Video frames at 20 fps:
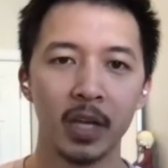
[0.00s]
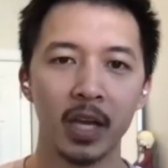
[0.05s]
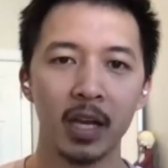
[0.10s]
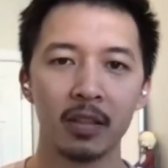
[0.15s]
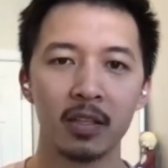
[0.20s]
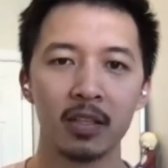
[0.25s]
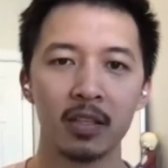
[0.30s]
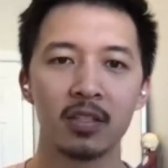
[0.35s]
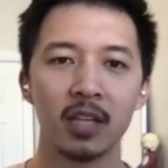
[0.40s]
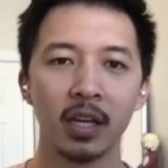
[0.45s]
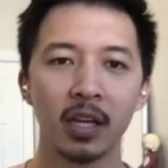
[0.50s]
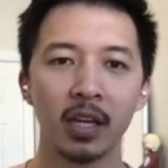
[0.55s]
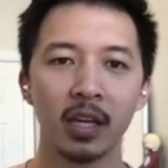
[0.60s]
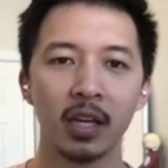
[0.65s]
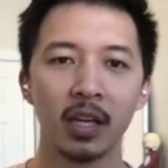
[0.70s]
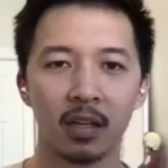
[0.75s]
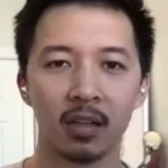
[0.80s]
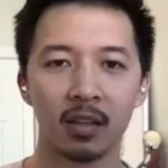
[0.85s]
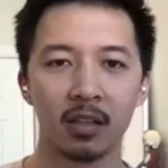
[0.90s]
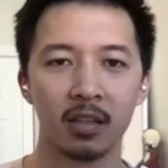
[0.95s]
And the
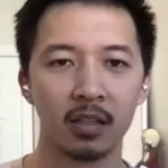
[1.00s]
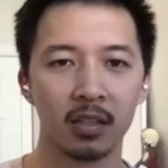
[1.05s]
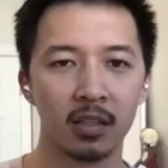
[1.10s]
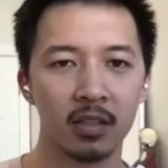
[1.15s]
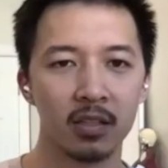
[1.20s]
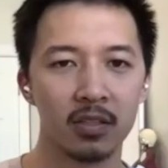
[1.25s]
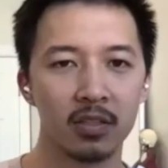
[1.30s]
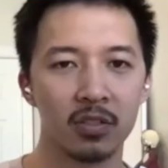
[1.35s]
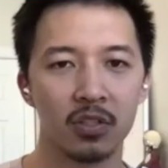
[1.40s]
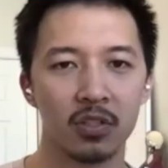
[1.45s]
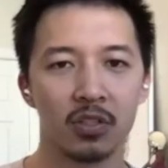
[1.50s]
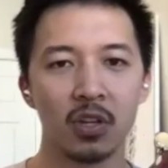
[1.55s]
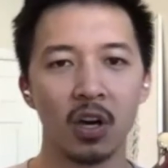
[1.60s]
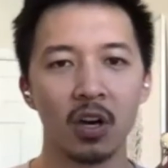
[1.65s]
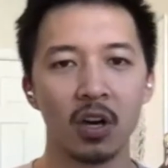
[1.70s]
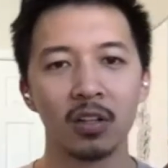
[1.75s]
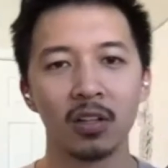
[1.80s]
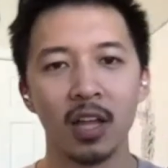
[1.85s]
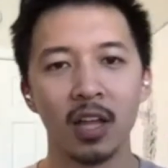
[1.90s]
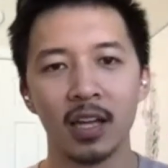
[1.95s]
second, I think, is just
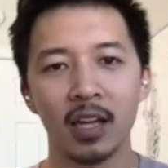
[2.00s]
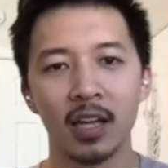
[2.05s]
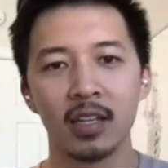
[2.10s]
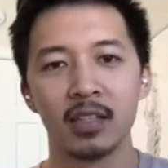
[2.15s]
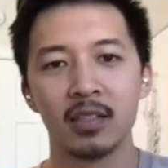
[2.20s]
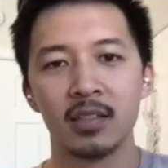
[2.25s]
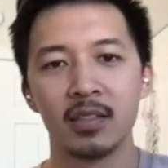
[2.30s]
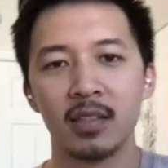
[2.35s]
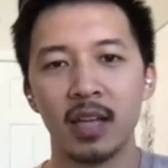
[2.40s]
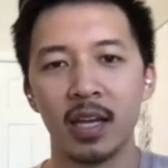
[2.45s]
unaligned